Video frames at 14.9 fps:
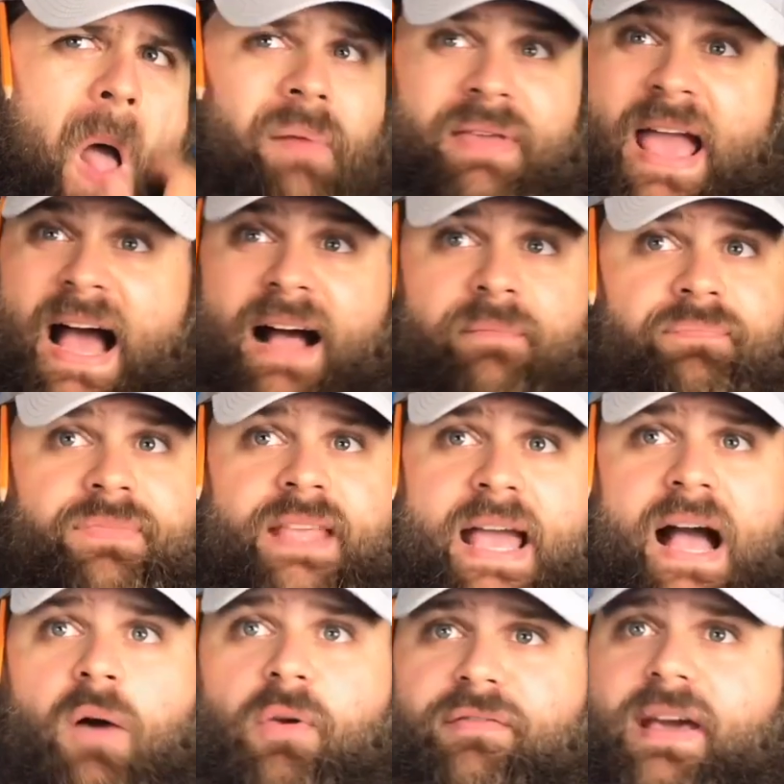Yeah,
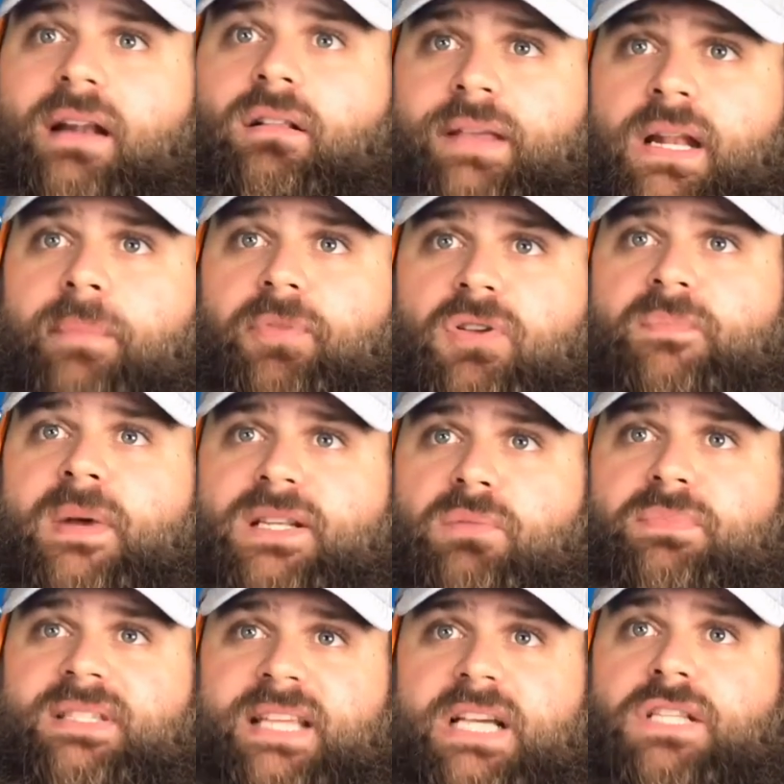we've got to clean up those mental
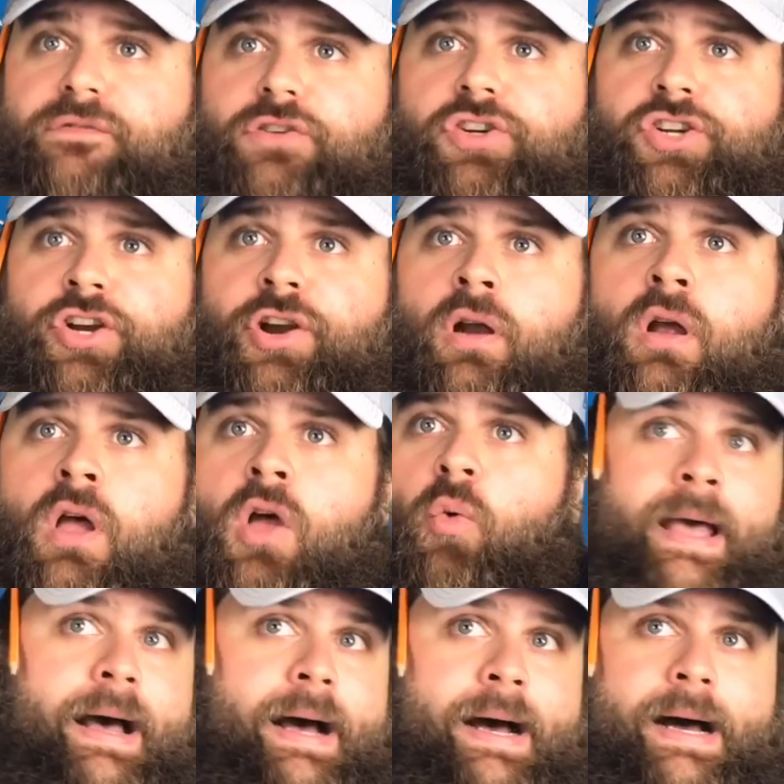mistakes for sure.
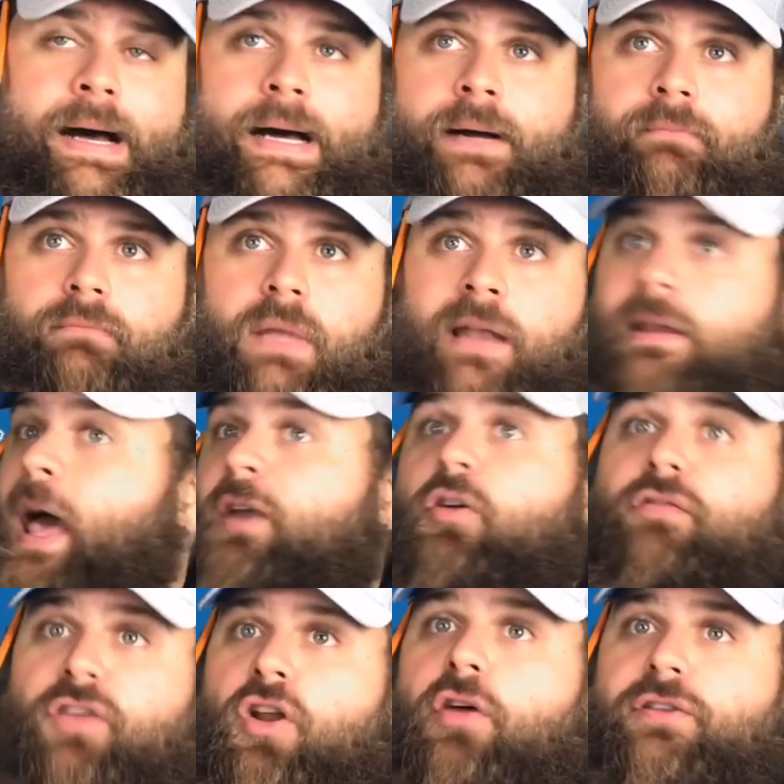And I don't know
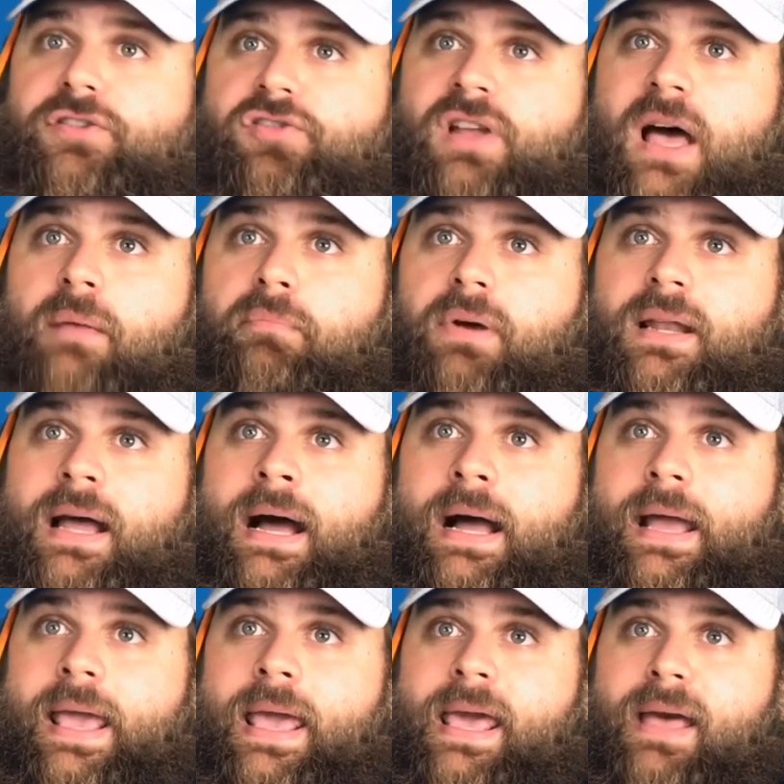if you know this or not, but
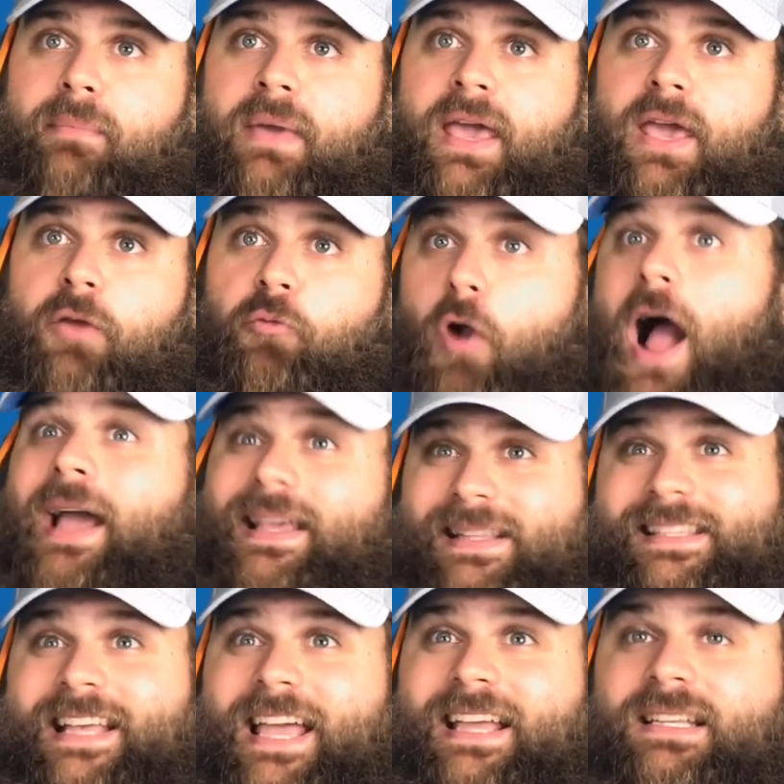I am a rocket
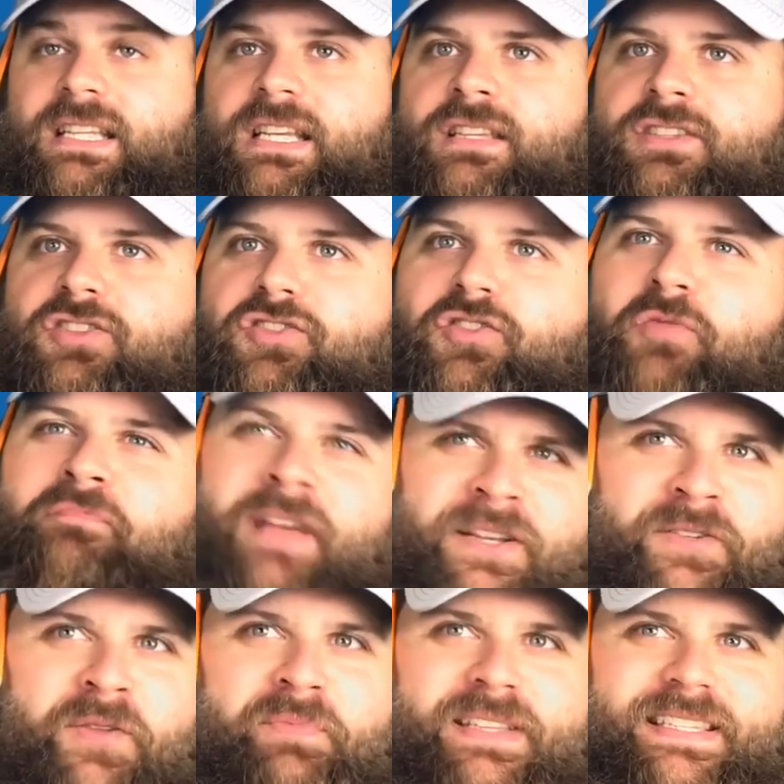scientist. So
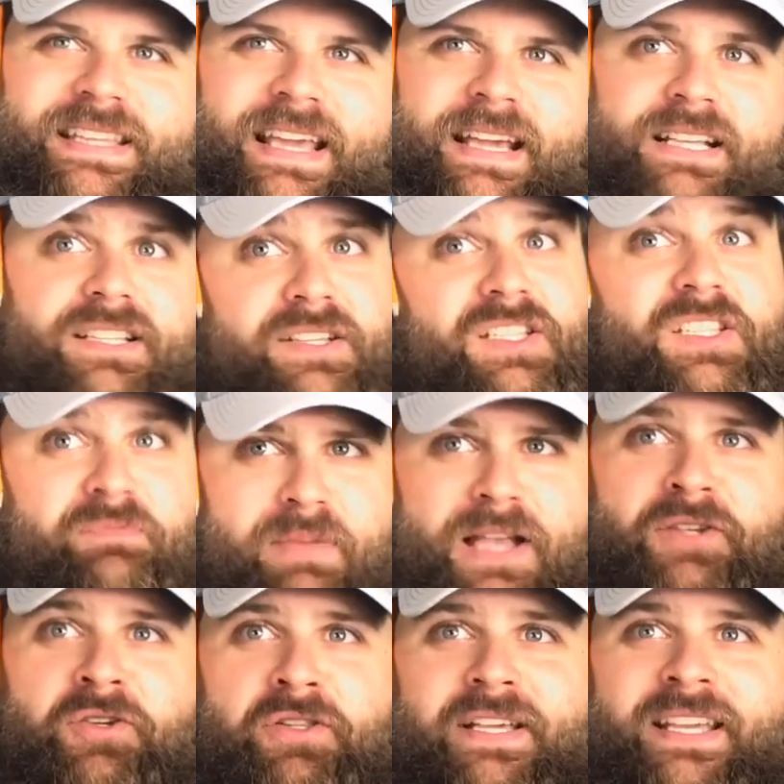mental mistakes
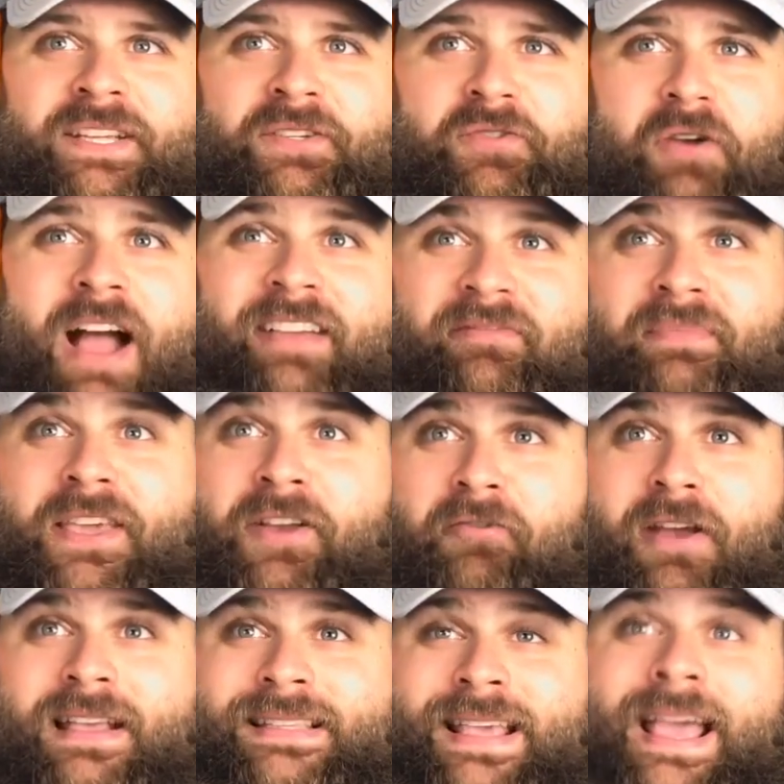especially drive me
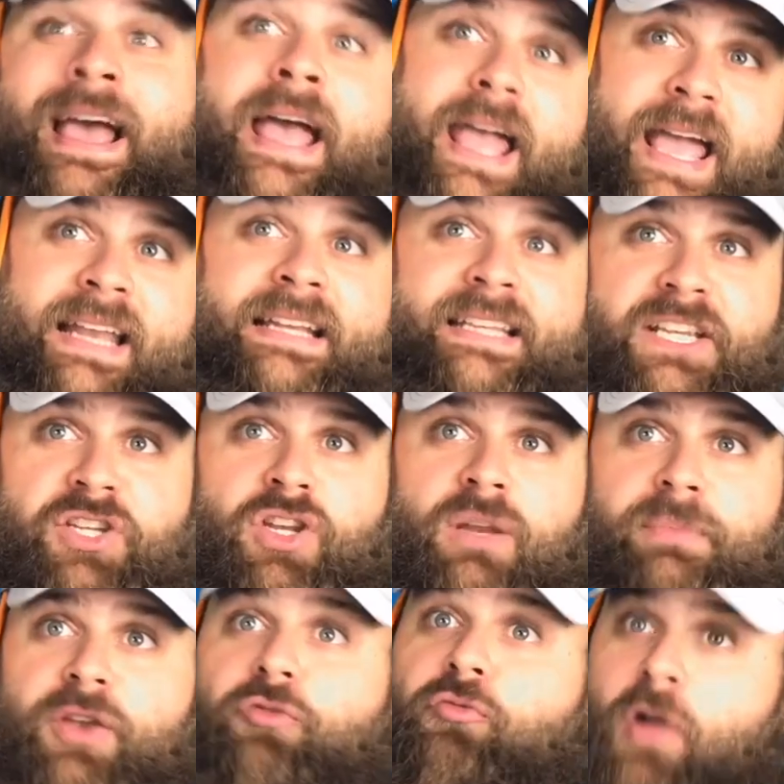crazy. In addition to
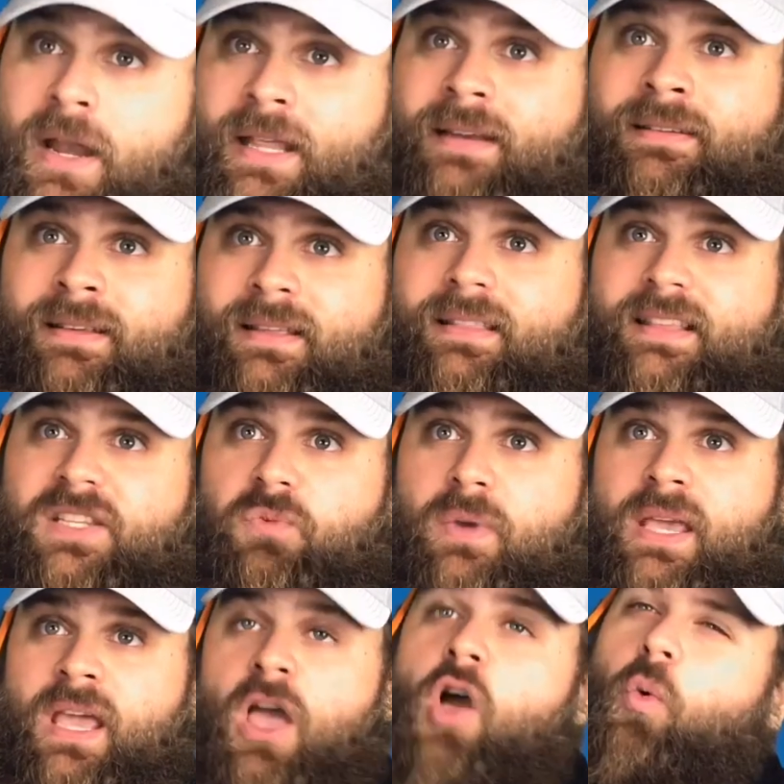be running this
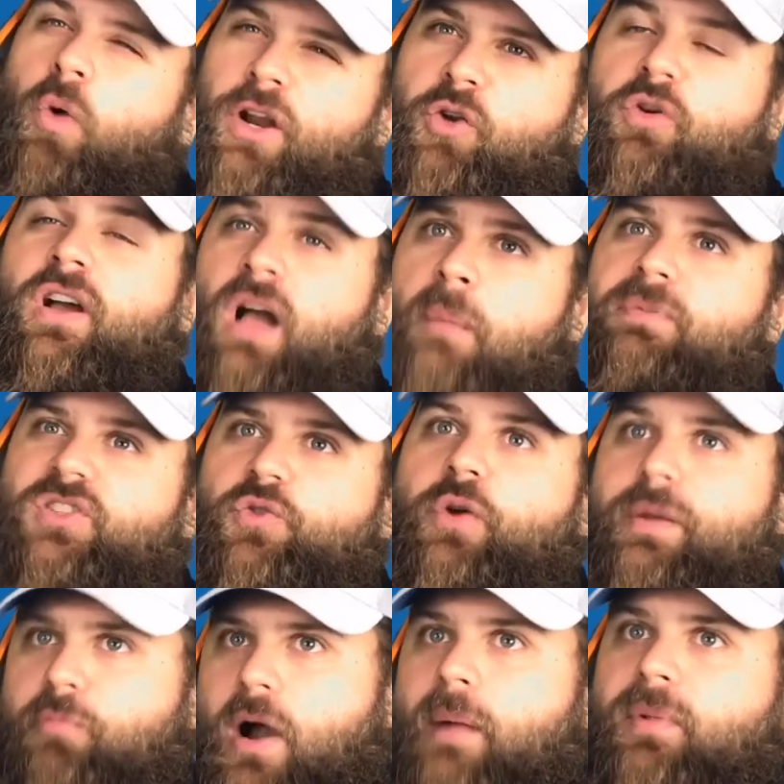week, we're going to do a couple
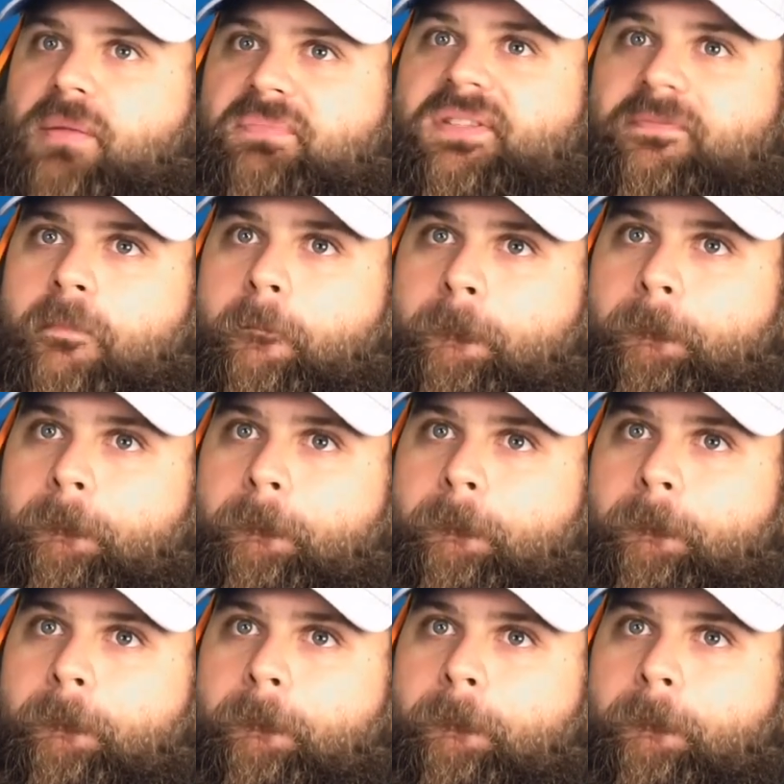story problems.